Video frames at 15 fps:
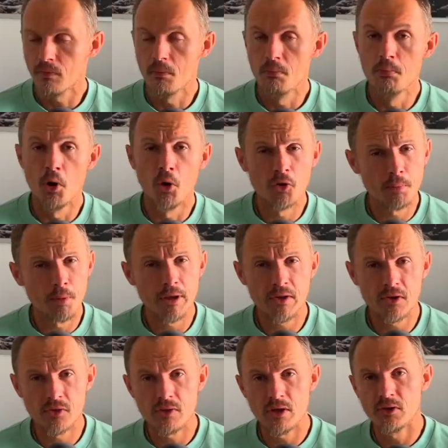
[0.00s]
Most
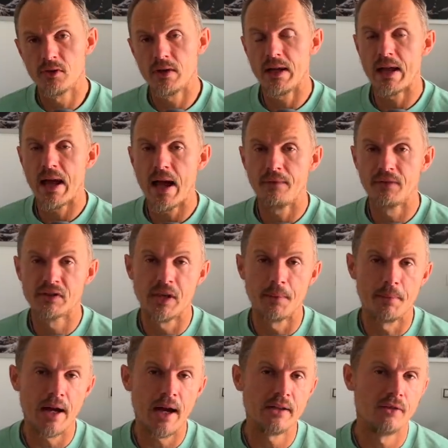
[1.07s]
polyester strings today have
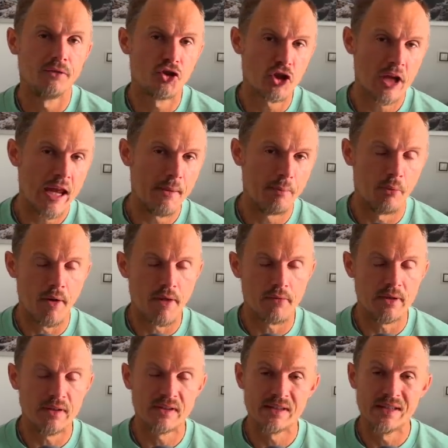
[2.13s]
some kind of shape,
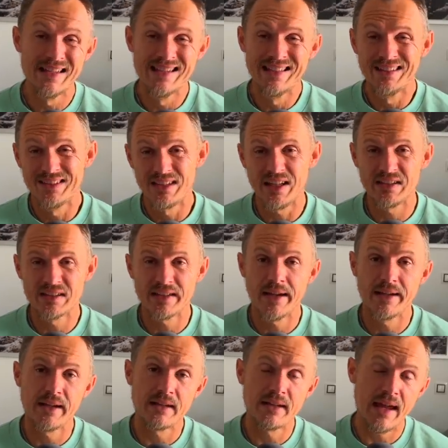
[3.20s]
whether it's
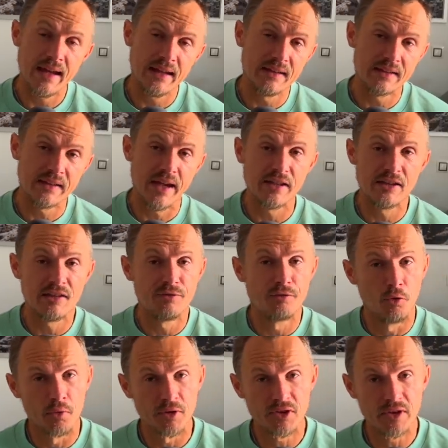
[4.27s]
six-sided, eight-sided,
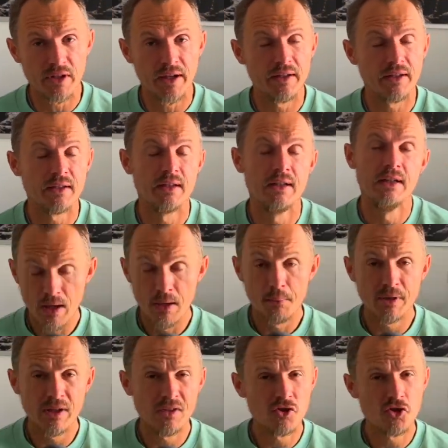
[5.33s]
four-sided,
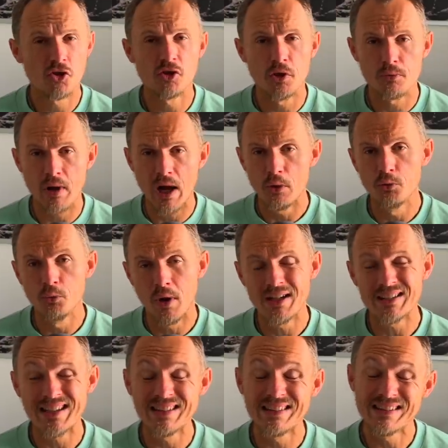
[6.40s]
but this is just a round
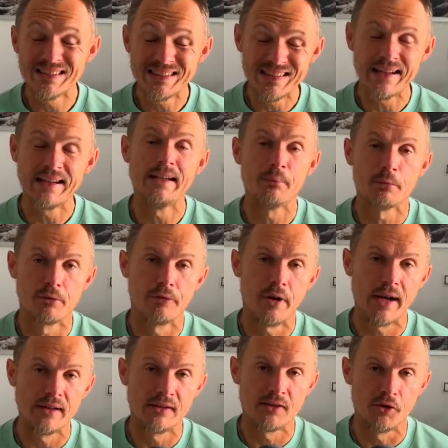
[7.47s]
one and it still
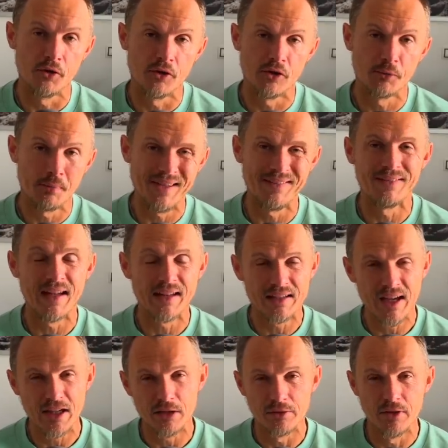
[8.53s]
provides good spin. That
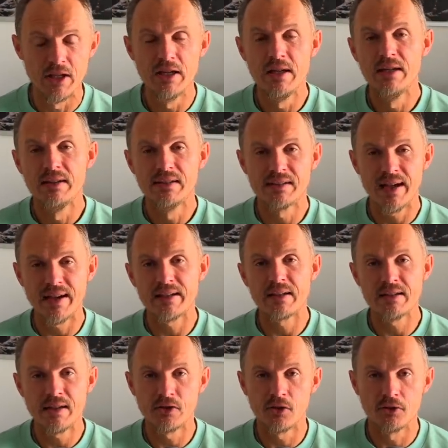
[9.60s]
kind of
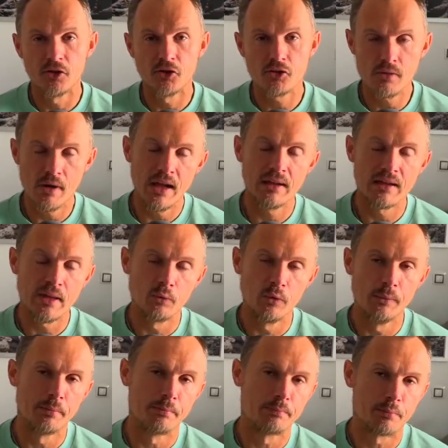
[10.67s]
sidedness on the string that
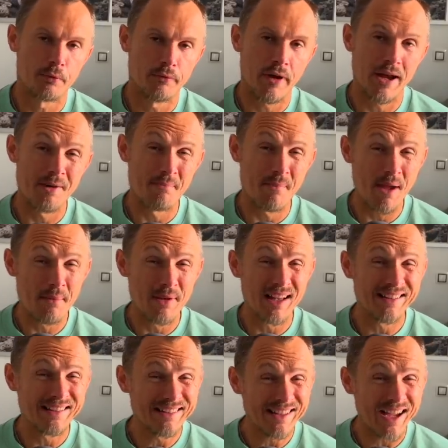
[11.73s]
will provide maybe
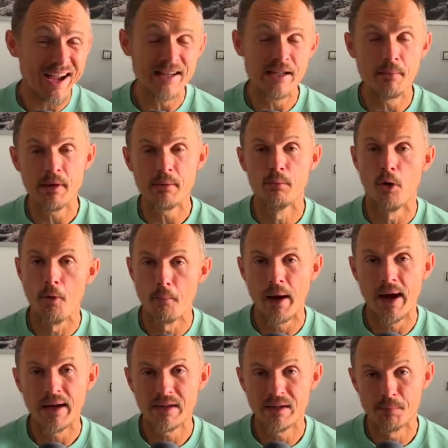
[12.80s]
a tiny bit more
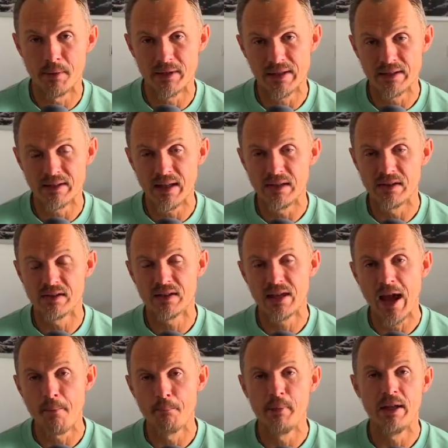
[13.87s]
bite, but it
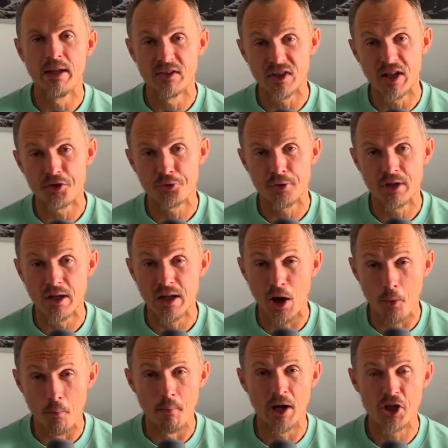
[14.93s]
can be exaggerated
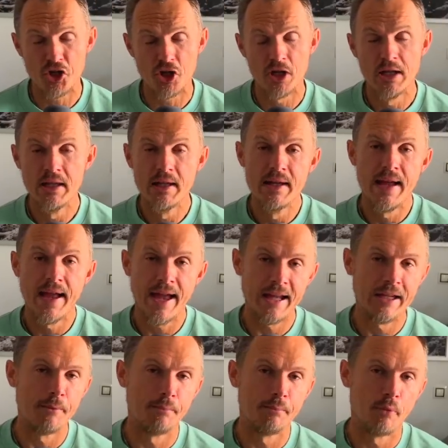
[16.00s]
how much
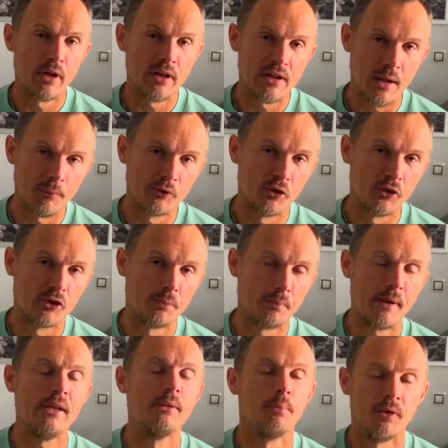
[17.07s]
help when it comes to
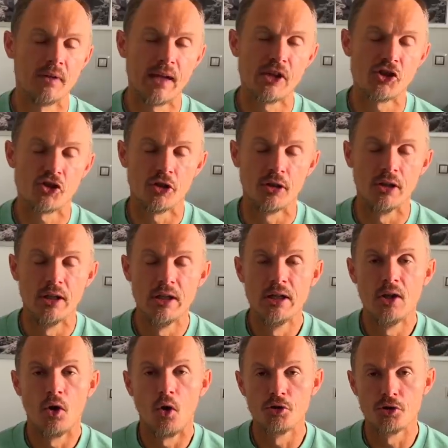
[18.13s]
spin potential
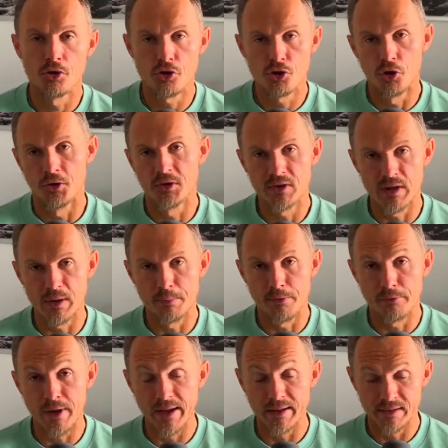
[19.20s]
on your shots that it
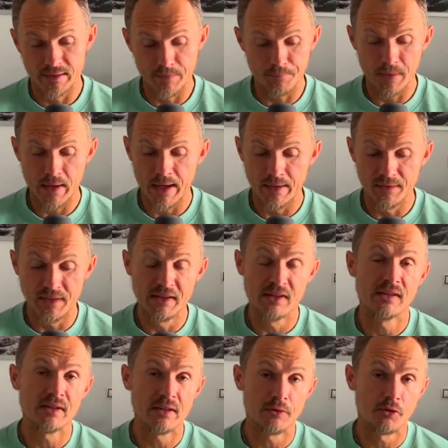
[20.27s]
provides.
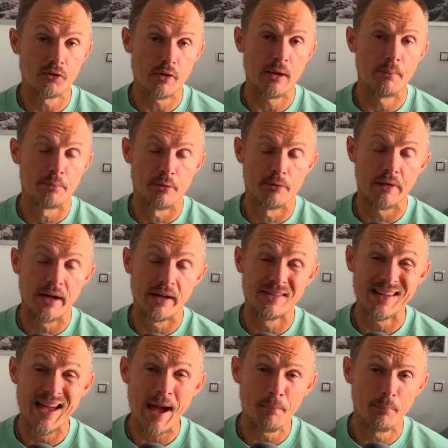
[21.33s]
This string
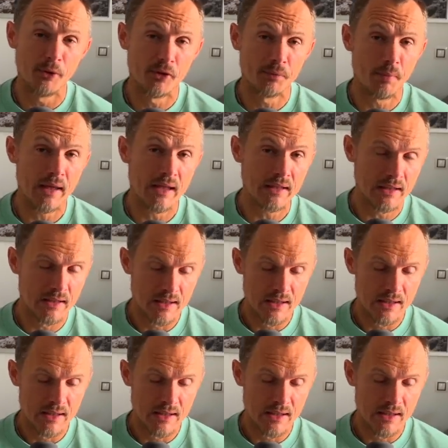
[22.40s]
provides ample spin.